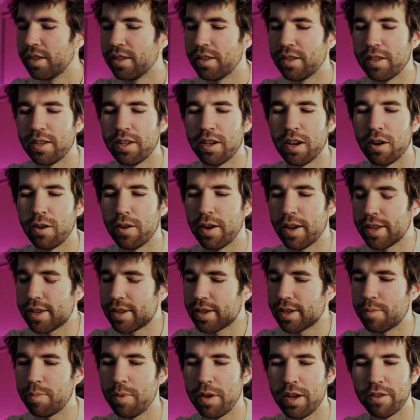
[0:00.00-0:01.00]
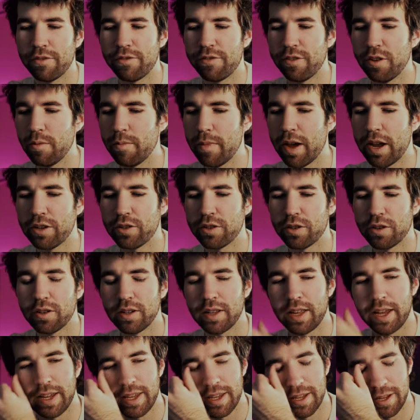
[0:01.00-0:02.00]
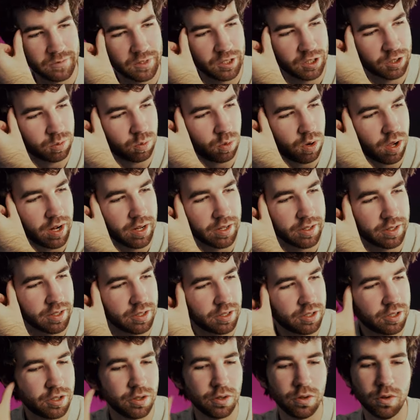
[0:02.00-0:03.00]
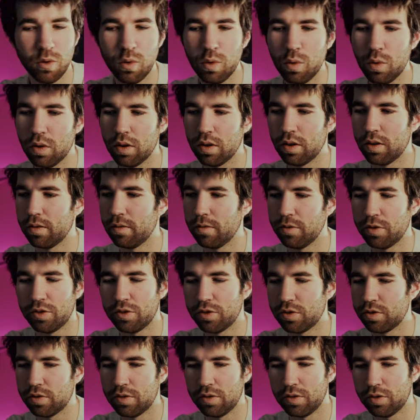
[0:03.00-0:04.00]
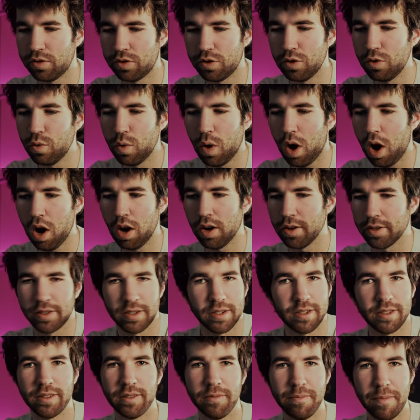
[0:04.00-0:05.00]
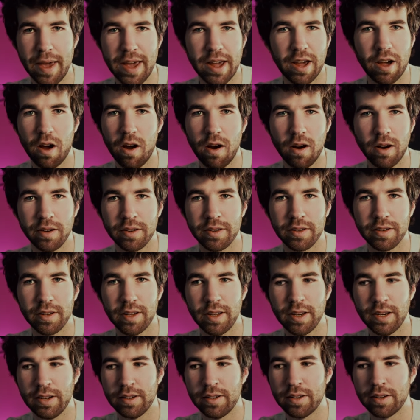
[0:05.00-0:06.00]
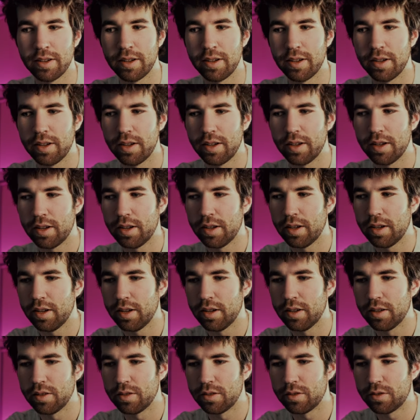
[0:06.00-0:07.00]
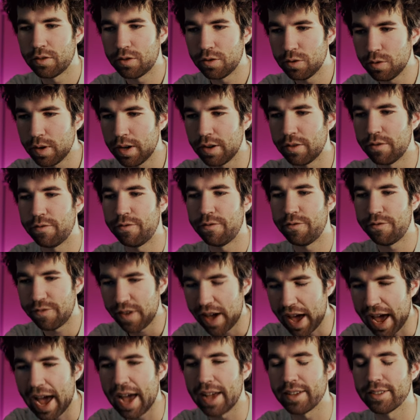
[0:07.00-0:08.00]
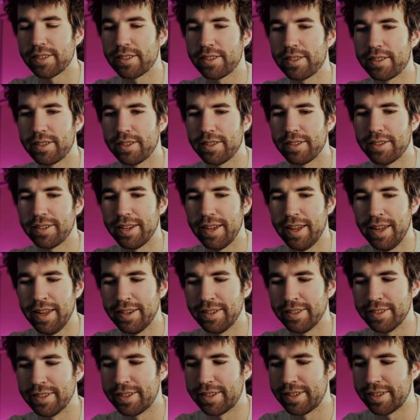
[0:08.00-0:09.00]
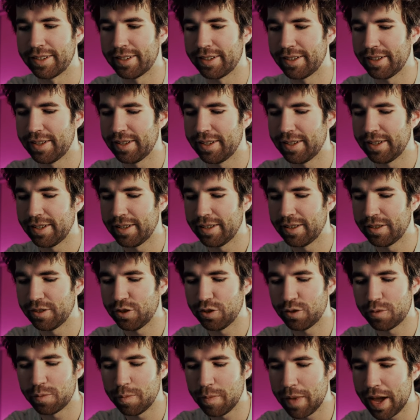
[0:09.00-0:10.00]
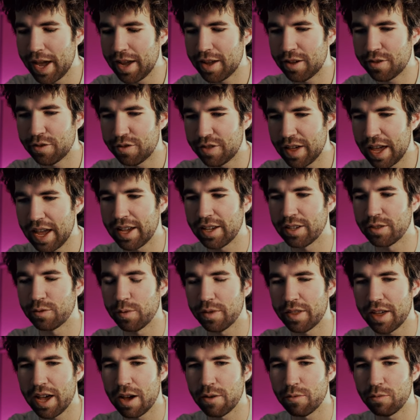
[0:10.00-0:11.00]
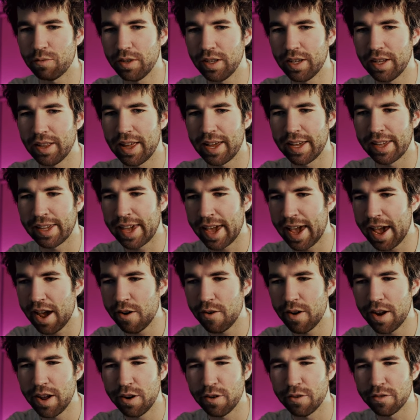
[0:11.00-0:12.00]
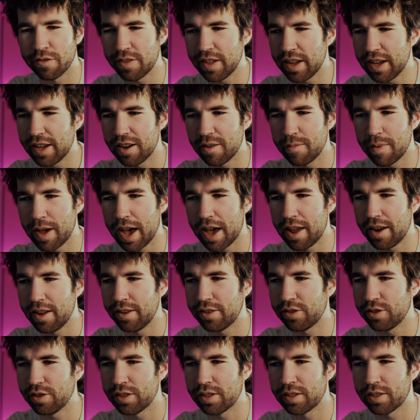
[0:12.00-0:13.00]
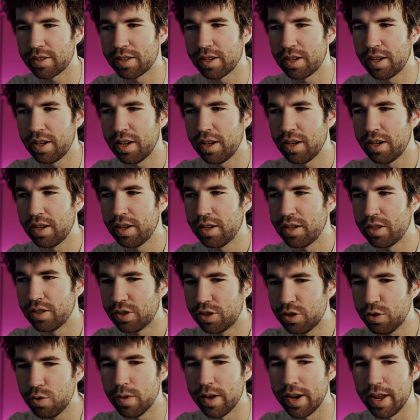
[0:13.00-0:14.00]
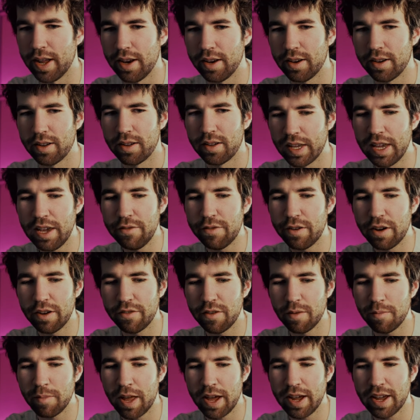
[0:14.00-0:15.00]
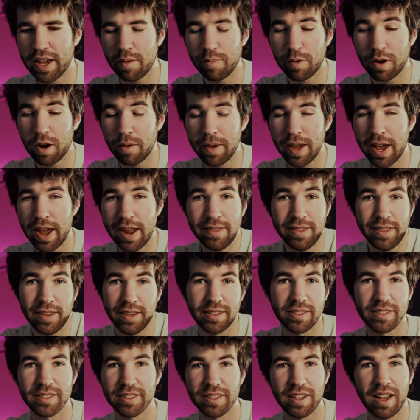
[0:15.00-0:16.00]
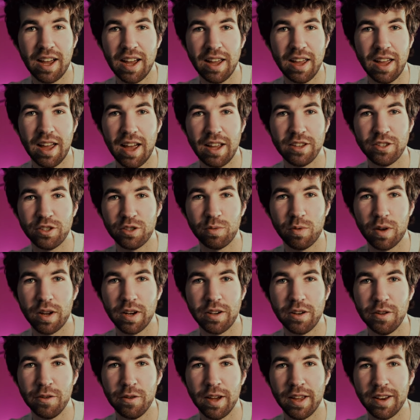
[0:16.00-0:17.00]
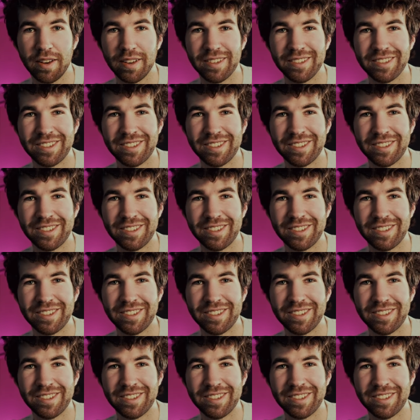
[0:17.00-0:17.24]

you know, being a film major, like just wanting to do, do art, make art and do it fast and just make things without really like caring or thinking about it, just doing it. Even if I'm like, I'll probably hate this. I, I just want to do it